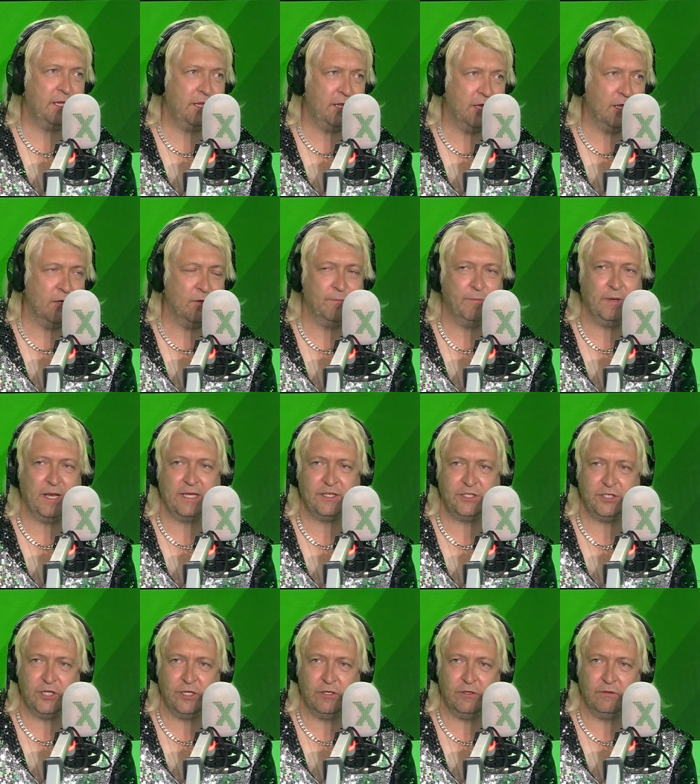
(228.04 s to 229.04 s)
Thank you.
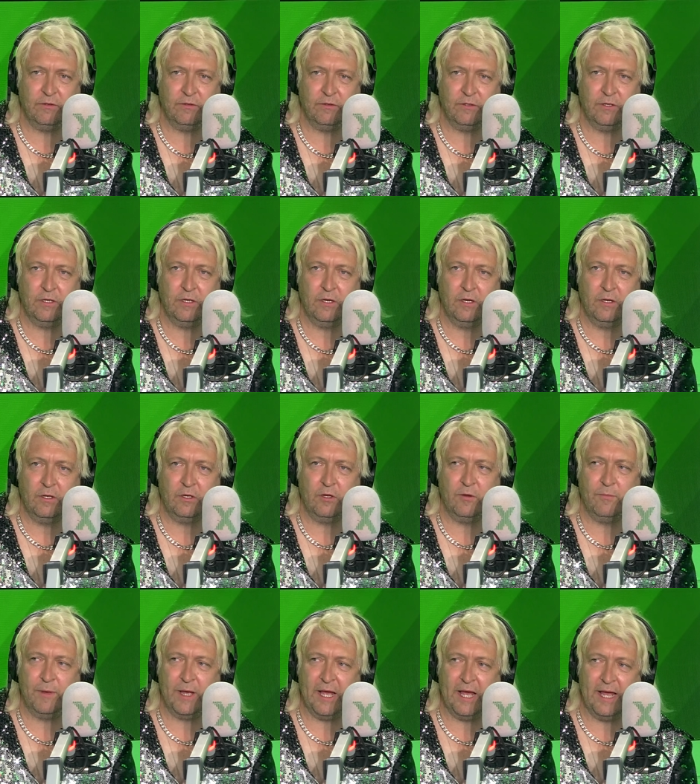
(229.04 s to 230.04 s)
Bless you. Thank, thank you, Clinton.
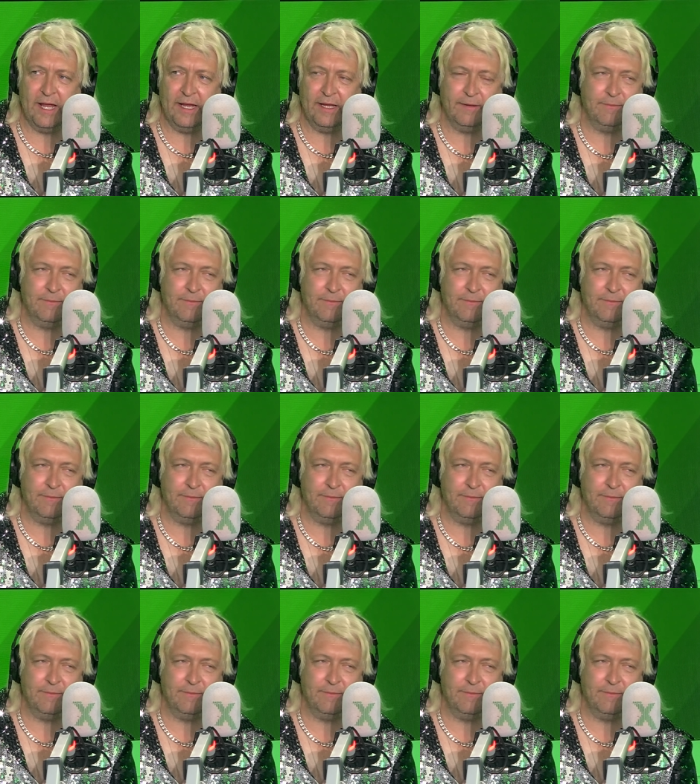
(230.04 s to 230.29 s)
You. Thank you.